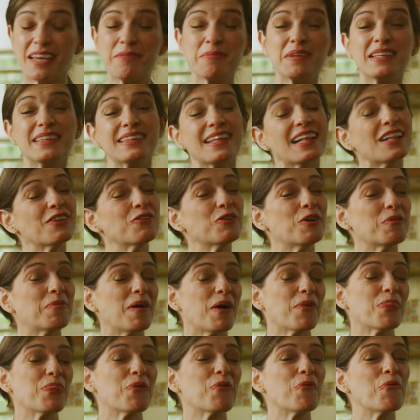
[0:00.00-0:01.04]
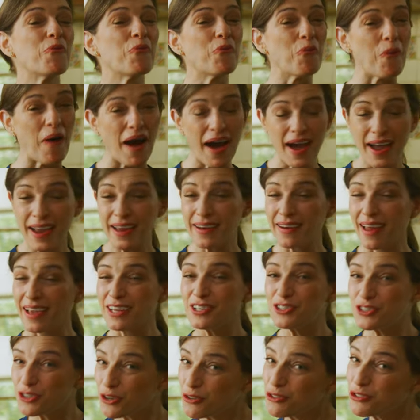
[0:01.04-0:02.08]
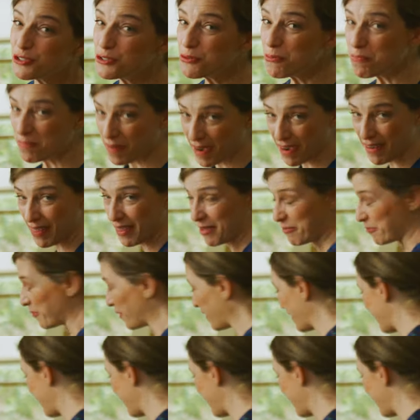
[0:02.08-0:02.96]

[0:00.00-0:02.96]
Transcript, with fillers: let me tell you about the wine I chose to pair them